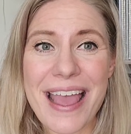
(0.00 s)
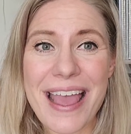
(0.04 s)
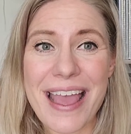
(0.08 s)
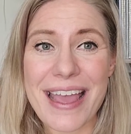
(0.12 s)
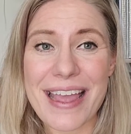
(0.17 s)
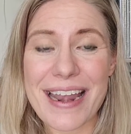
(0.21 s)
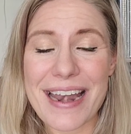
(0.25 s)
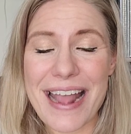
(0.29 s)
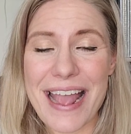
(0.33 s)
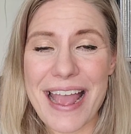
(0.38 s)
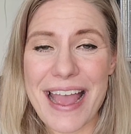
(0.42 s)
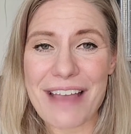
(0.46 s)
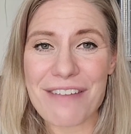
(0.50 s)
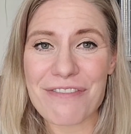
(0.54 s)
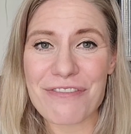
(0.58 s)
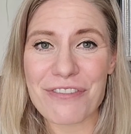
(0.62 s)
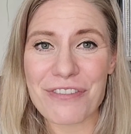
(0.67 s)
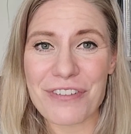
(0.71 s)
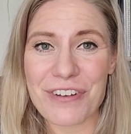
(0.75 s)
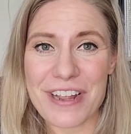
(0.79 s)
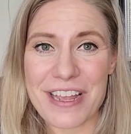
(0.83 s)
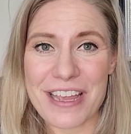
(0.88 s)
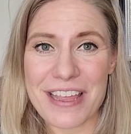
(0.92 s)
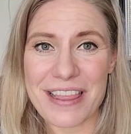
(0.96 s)
and
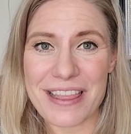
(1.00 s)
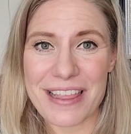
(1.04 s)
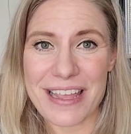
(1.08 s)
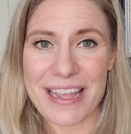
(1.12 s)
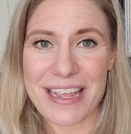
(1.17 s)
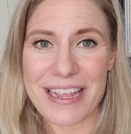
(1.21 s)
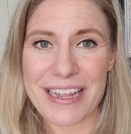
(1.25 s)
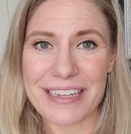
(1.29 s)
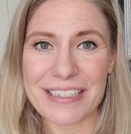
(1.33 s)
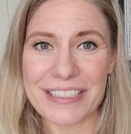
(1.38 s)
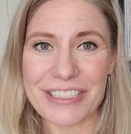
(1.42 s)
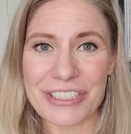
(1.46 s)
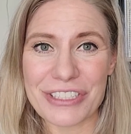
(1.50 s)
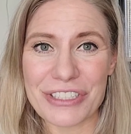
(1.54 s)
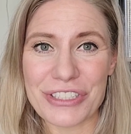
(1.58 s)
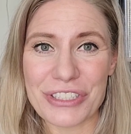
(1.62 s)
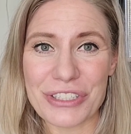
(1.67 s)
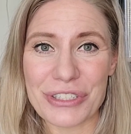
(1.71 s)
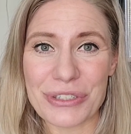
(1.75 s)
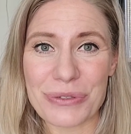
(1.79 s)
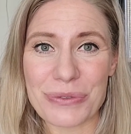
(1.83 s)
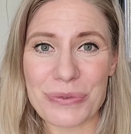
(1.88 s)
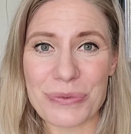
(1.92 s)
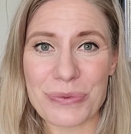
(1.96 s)
everything to
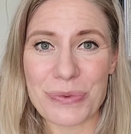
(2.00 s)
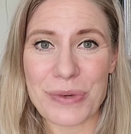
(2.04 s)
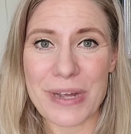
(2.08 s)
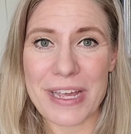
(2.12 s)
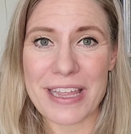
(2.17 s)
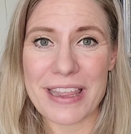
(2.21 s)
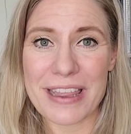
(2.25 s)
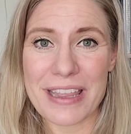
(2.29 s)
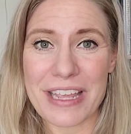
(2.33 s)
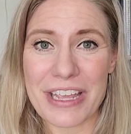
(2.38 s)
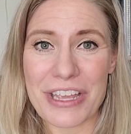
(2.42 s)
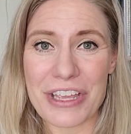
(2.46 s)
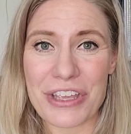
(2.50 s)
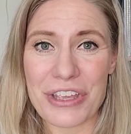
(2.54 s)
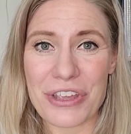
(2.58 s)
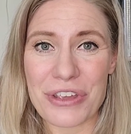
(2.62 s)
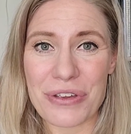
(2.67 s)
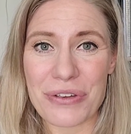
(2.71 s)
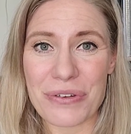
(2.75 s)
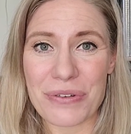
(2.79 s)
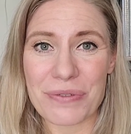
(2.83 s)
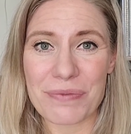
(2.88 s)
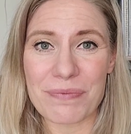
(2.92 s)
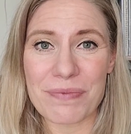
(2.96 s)
do with
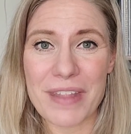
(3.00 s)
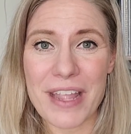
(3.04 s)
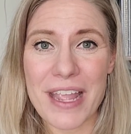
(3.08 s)
you.